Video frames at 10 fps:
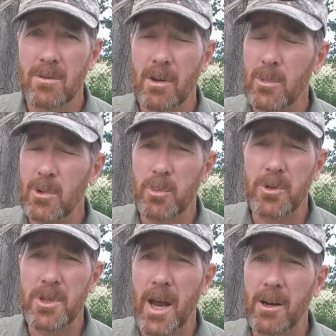You have
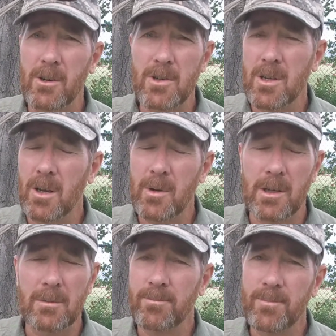multiple tackers.
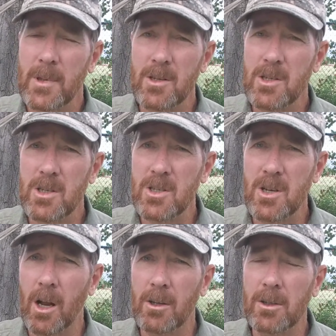It's just
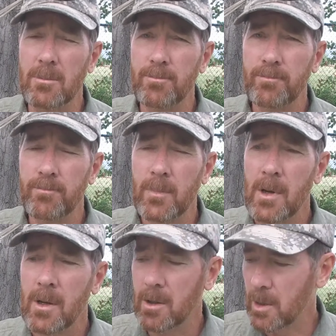not good.
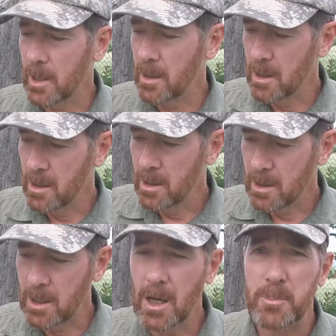All right,
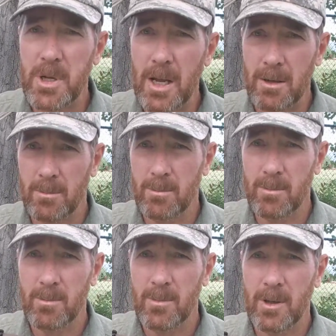need to update.
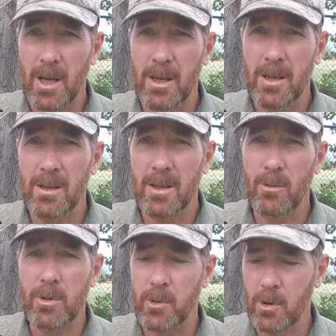Okay,
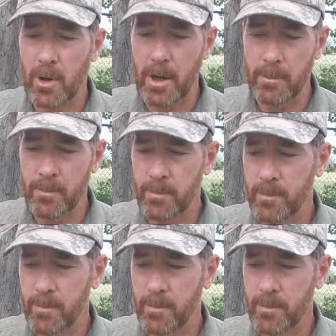get with the program.